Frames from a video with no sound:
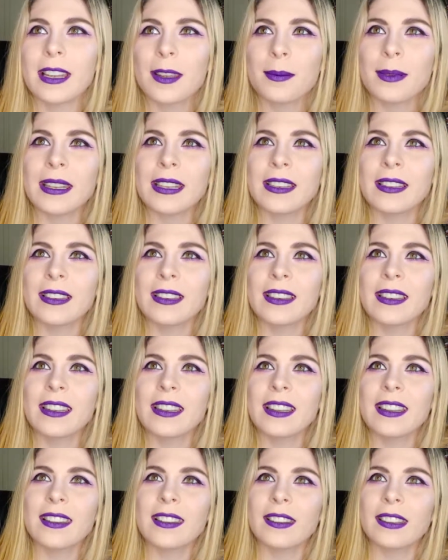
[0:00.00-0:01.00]
I mean,
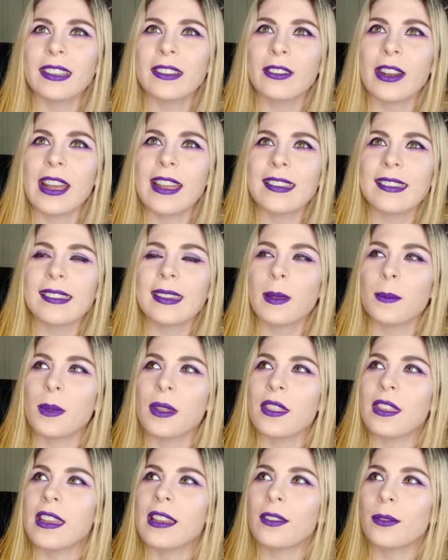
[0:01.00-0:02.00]
in the grand scheme
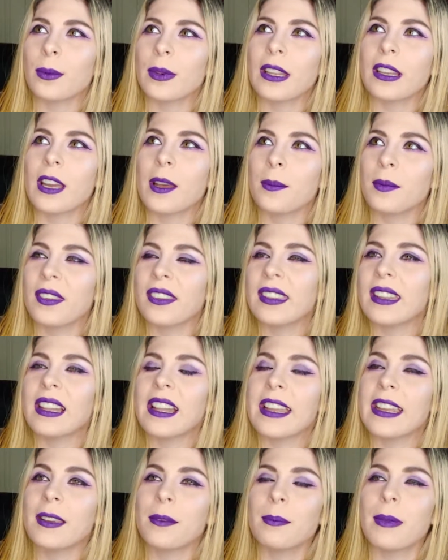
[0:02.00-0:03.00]
of things, when it comes
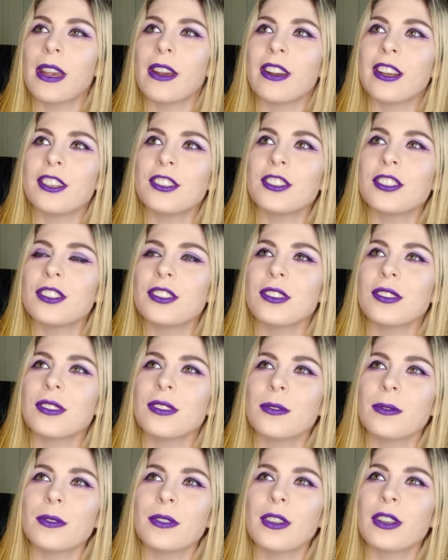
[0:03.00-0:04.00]
to marriage,
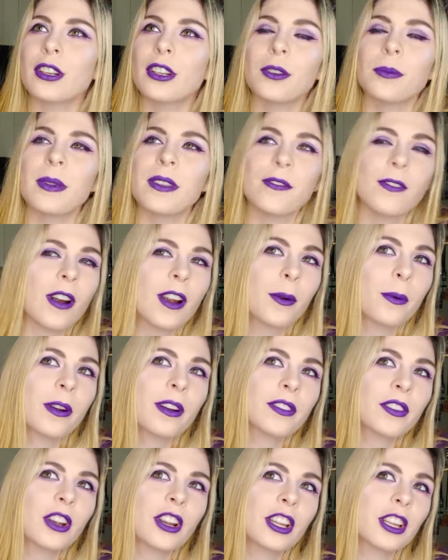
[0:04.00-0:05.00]
there could be far
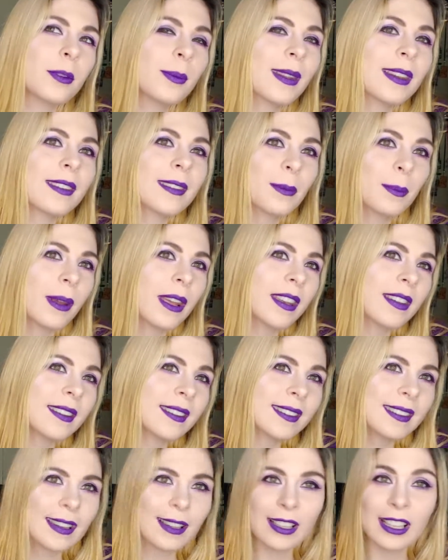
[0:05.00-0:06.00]
worse arguments, but
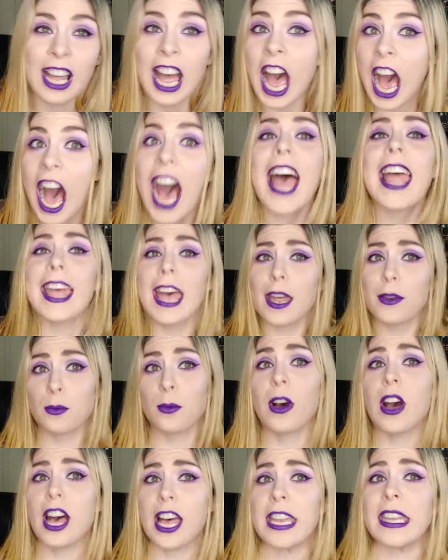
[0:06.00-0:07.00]
still. I had
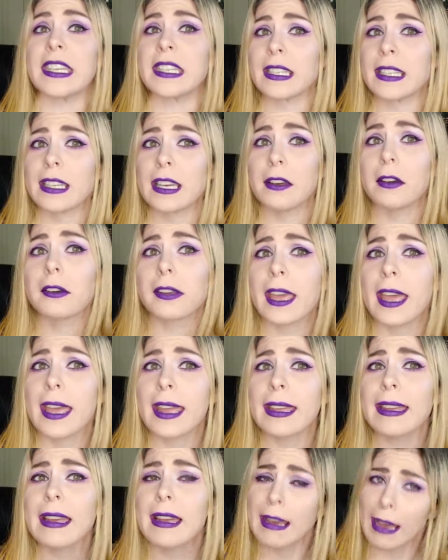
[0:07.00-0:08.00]
won,
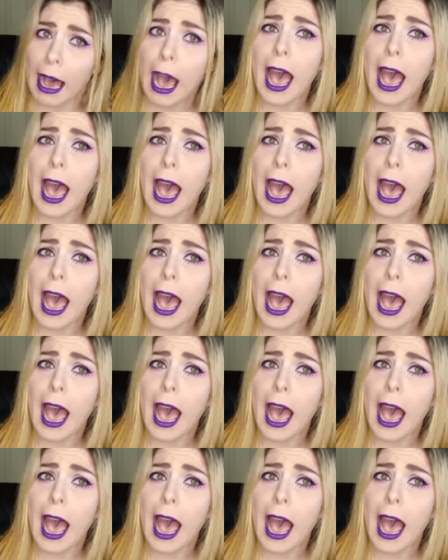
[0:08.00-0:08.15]
okay?